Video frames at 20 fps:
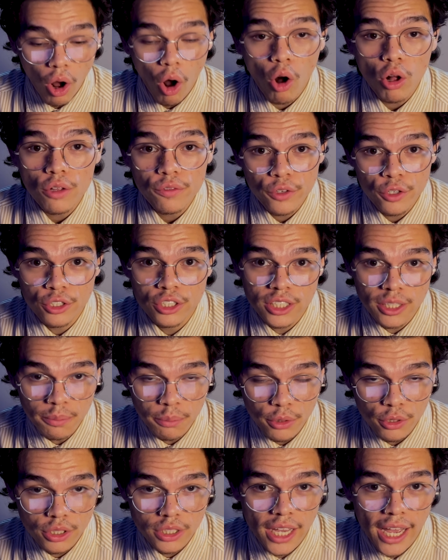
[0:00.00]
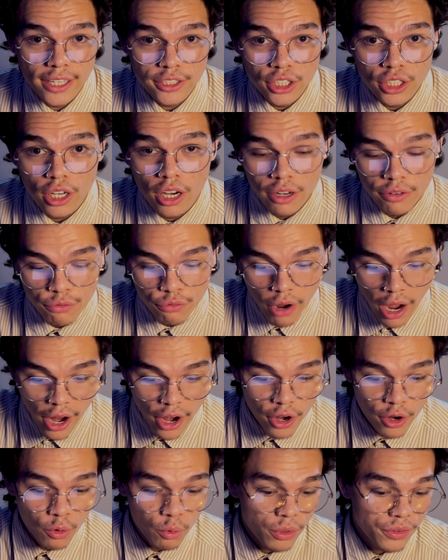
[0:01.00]
all of your symbols catching on
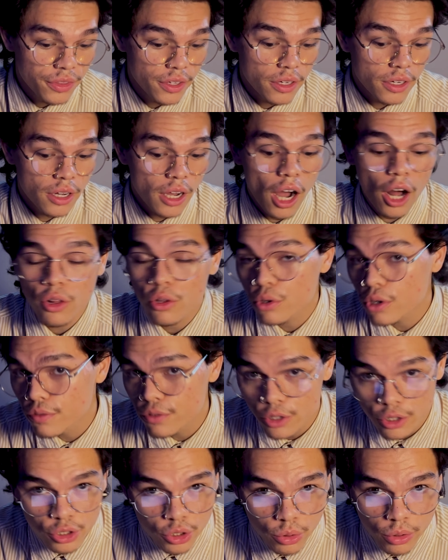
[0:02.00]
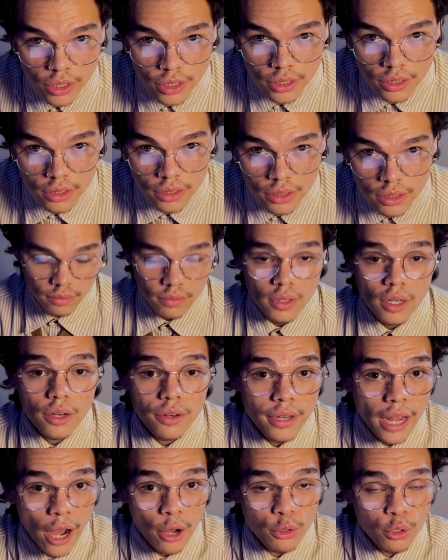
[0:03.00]
fire with the color of your choice.
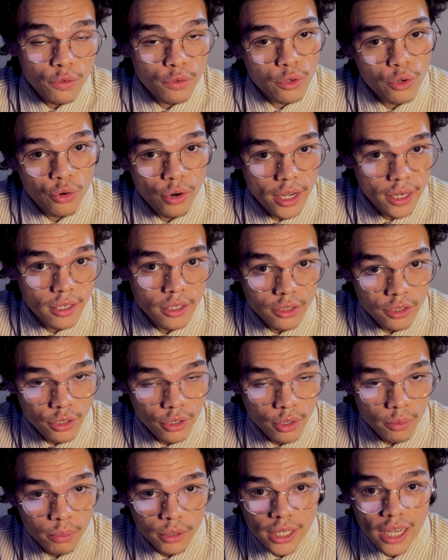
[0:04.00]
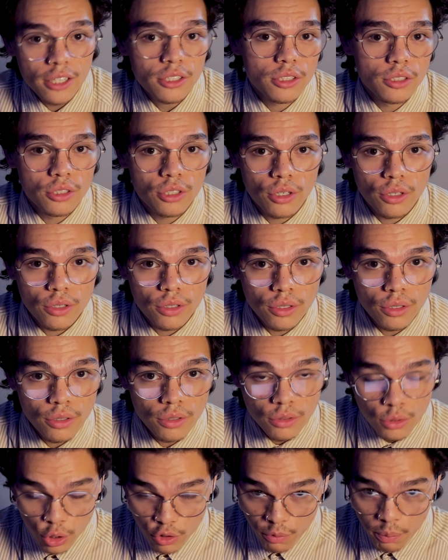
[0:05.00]
Now you've created your protection
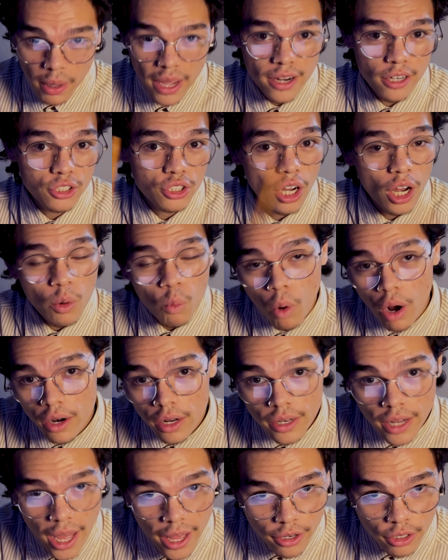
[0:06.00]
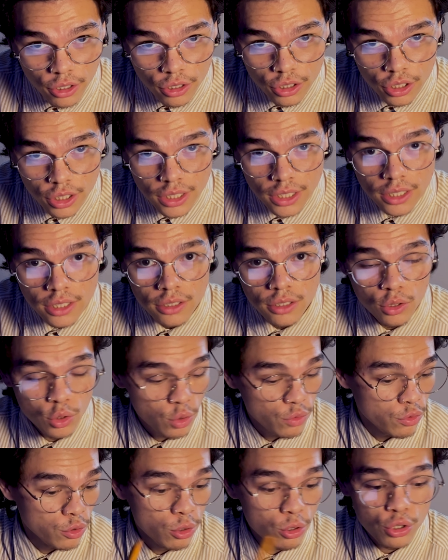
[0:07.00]
circle. You've banished unwanted energies,
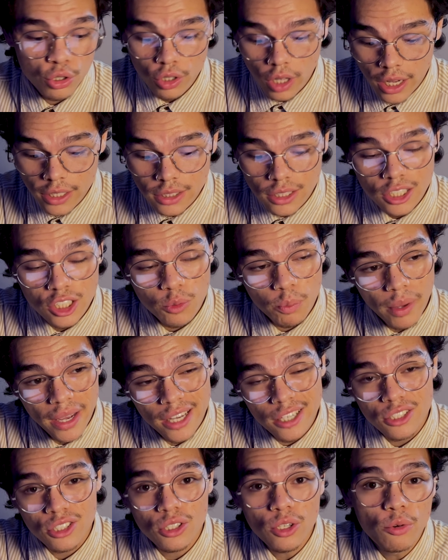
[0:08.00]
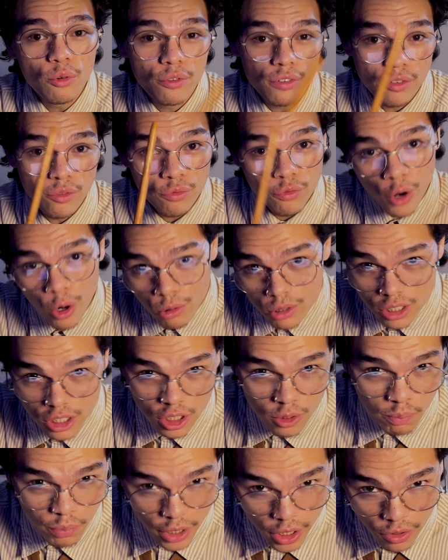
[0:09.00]
you've neutralized the space, you've invoked
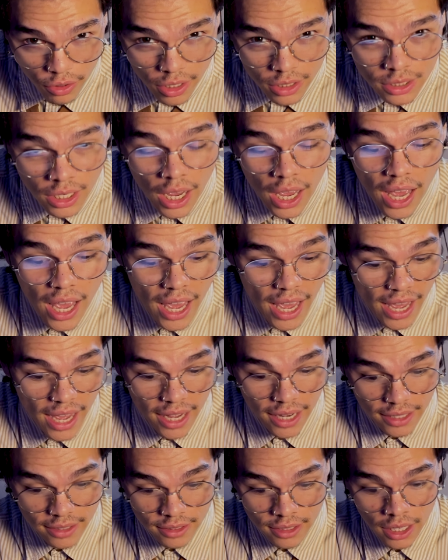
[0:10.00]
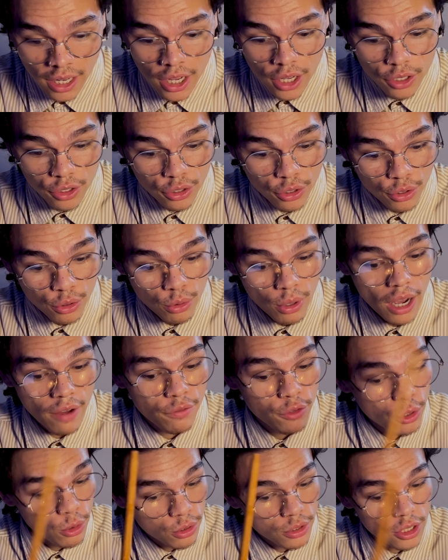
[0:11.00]
spirits, and you
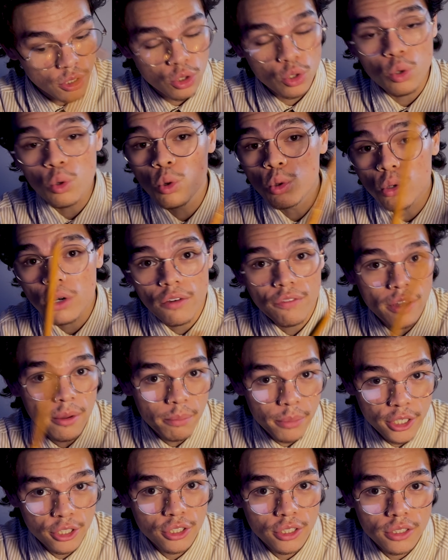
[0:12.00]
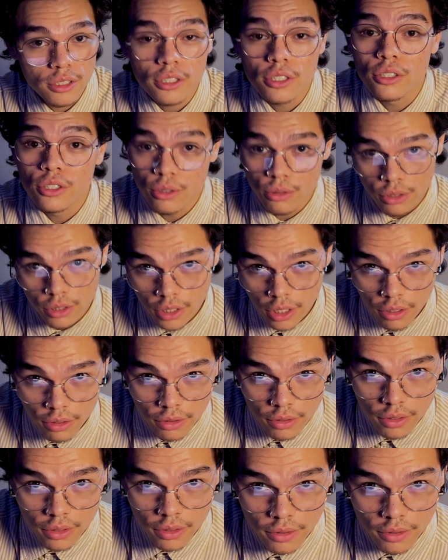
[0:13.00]
have used a tool of ambition to do so.
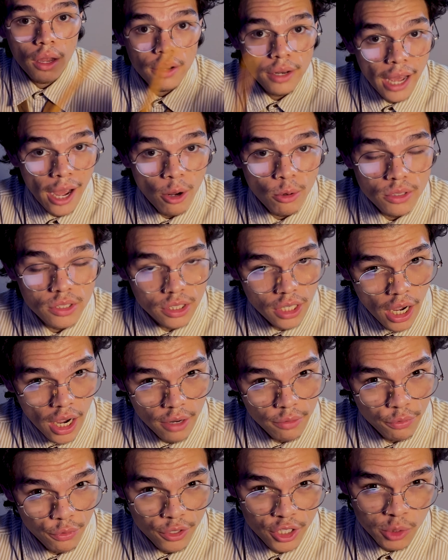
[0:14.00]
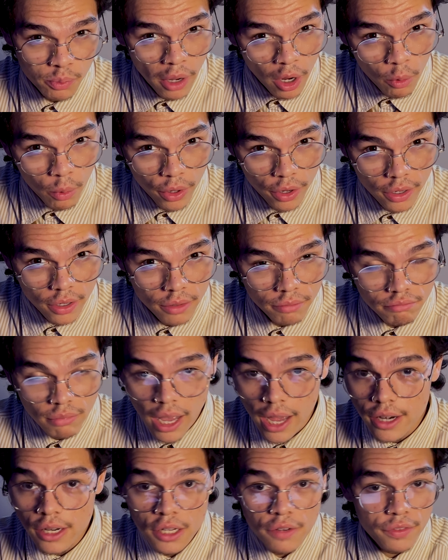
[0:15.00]
Now it's time for the spell work.
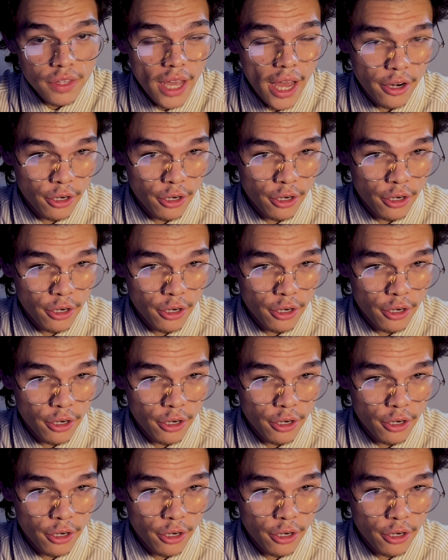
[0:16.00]
Any of the